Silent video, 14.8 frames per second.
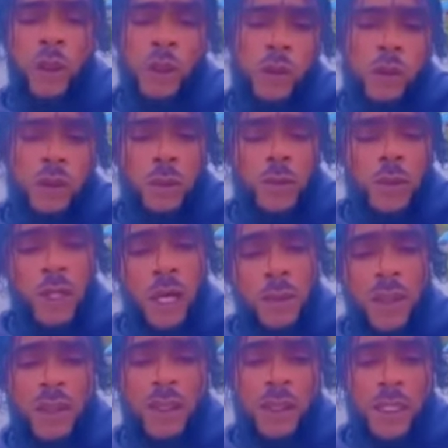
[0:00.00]
through some
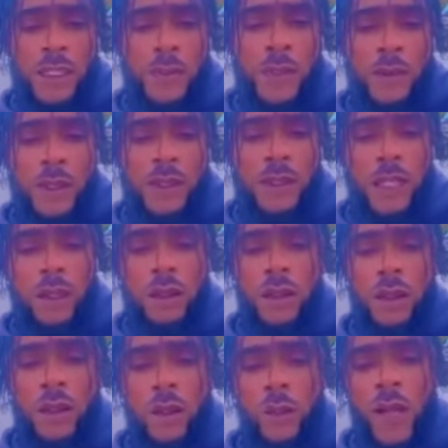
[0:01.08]
traumatic experience, and
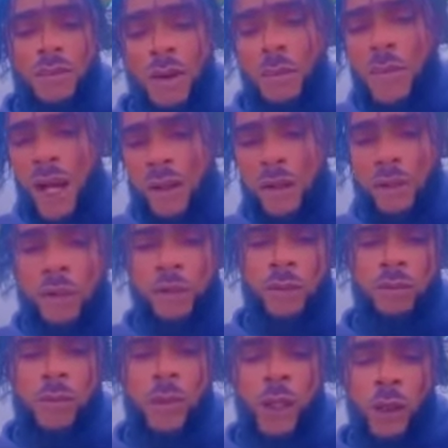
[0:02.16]
we have a bad
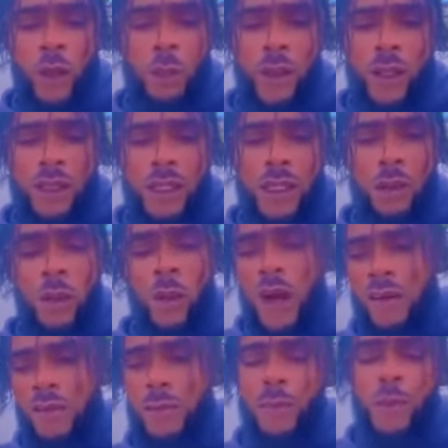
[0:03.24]
breakup and thing, and we
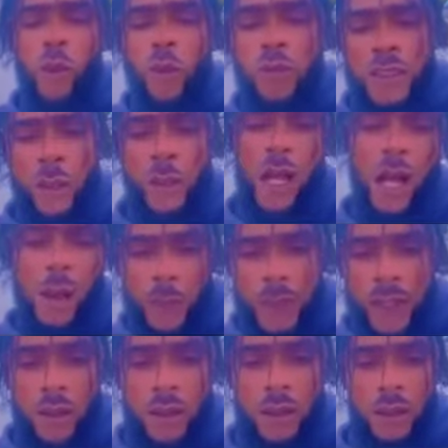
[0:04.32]
want to prove so we're
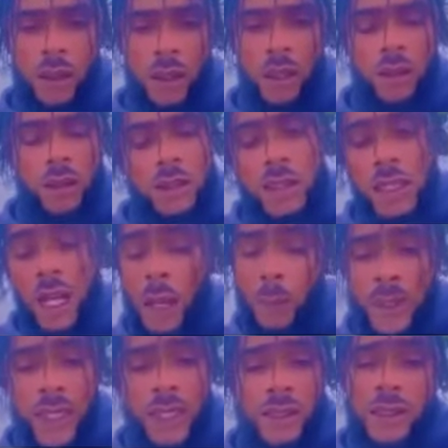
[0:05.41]
happy. You see,
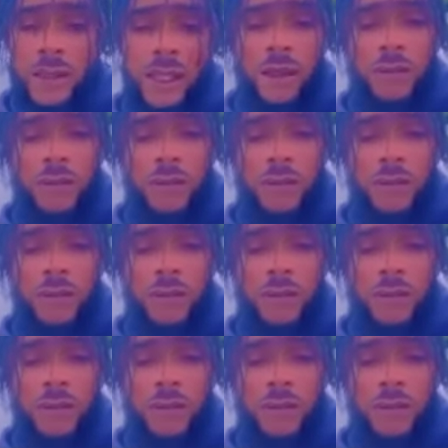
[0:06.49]
happiness is not